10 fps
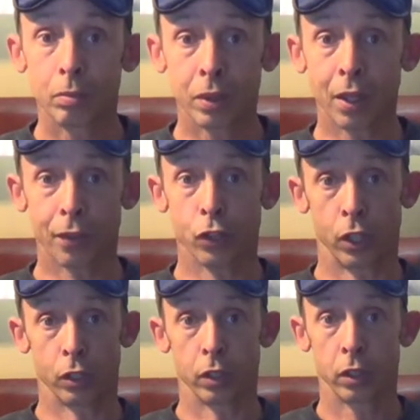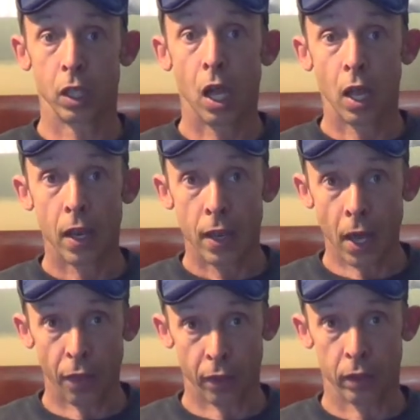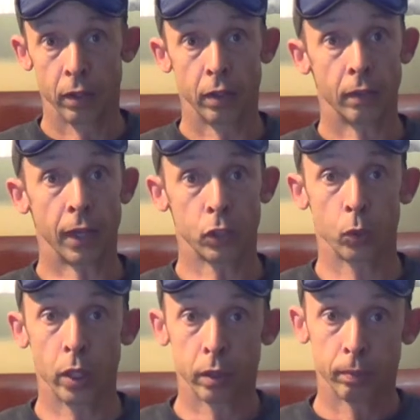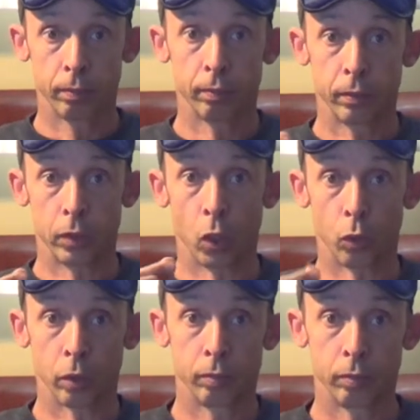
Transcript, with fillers: But nothing changes. Nothing. Next week, nope.